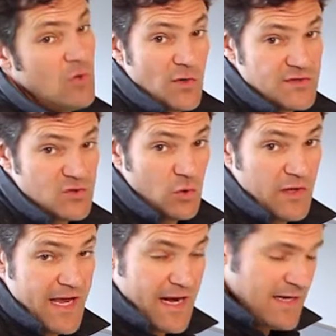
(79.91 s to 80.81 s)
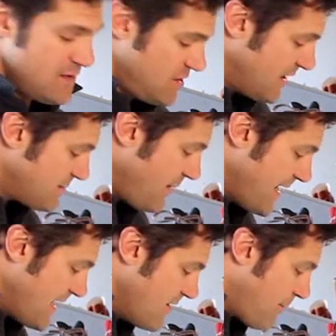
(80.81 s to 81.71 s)
yours truly in it,
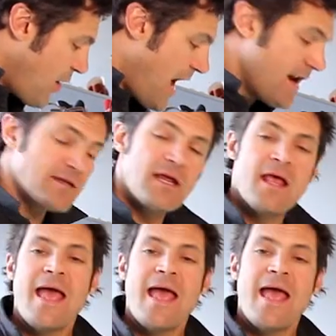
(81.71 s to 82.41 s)
explaining the product